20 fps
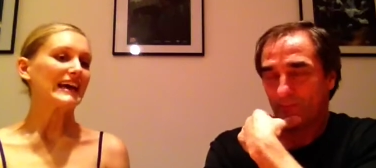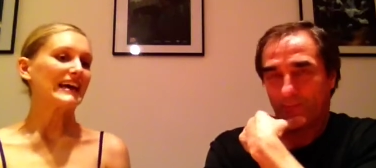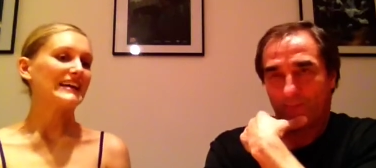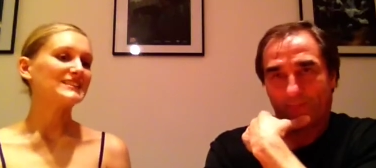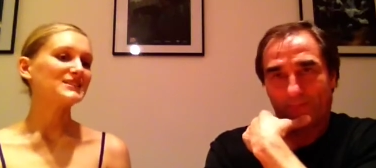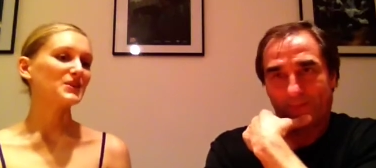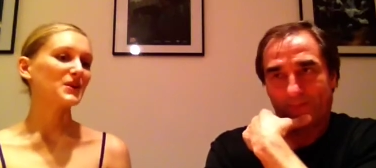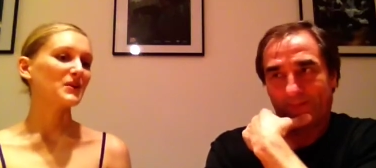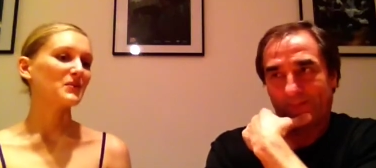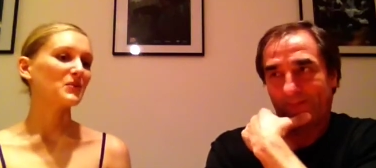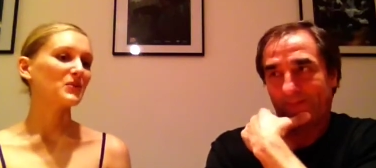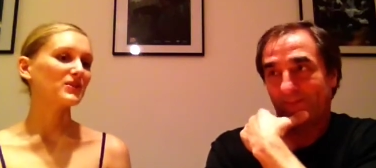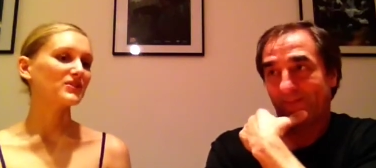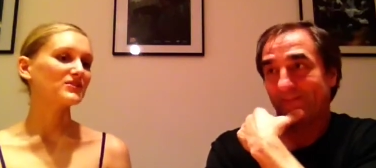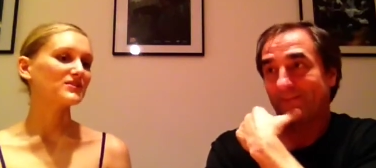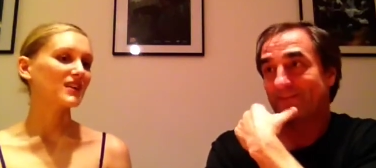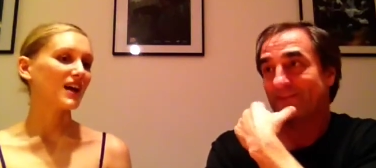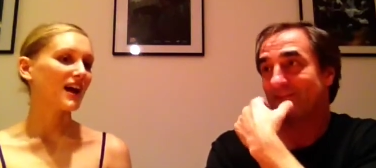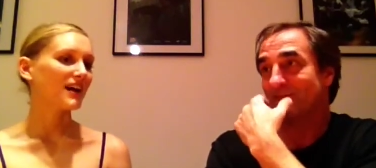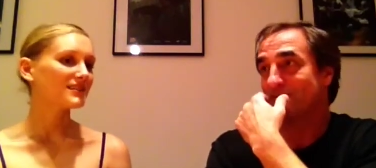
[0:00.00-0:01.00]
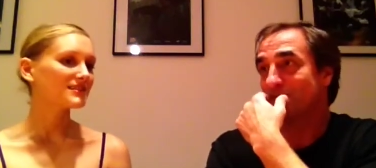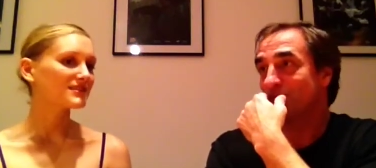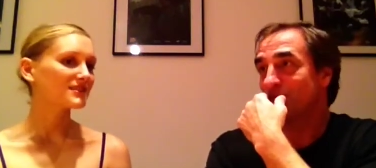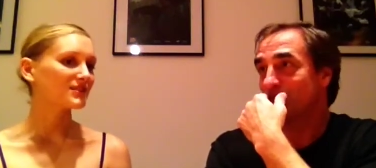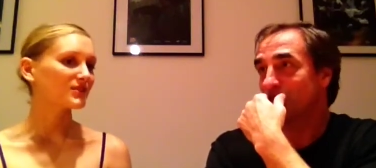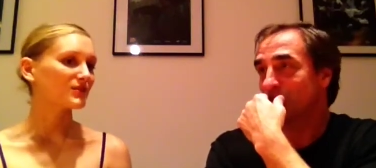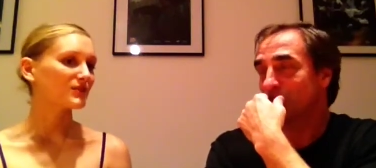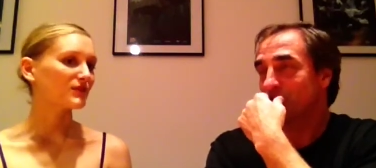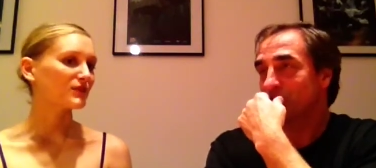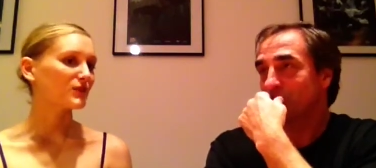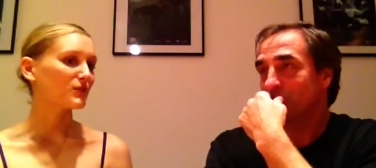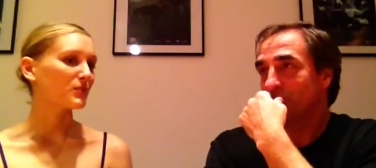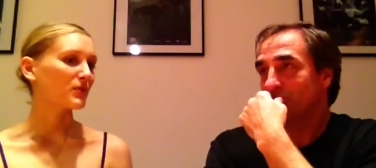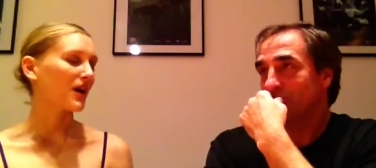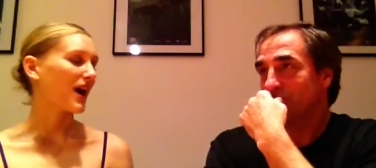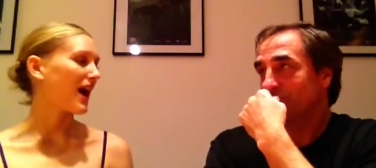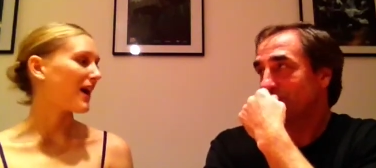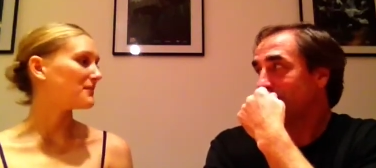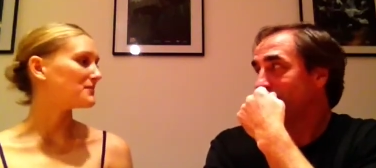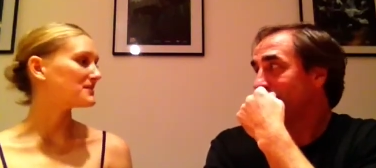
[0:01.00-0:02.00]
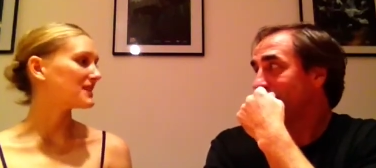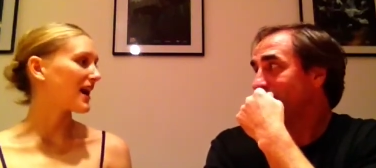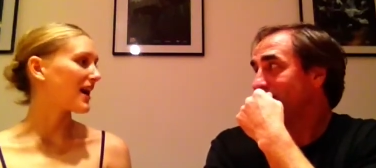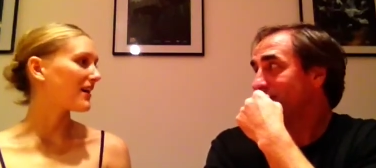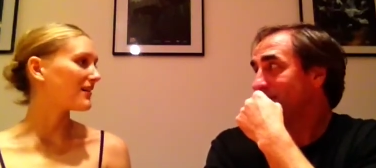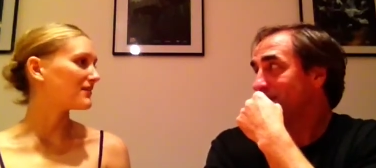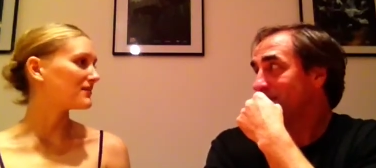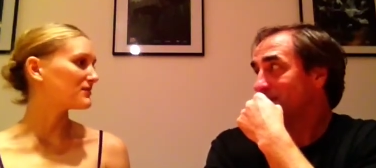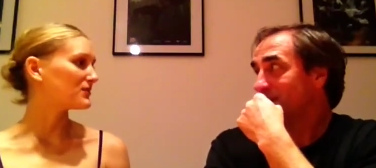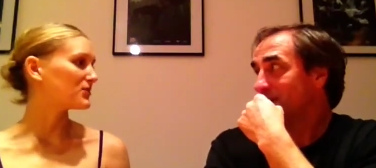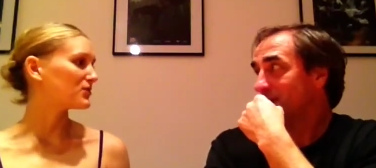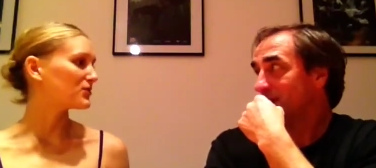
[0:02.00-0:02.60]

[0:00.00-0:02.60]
Speaker 1: so I wanted to ask you if you perhaps have, you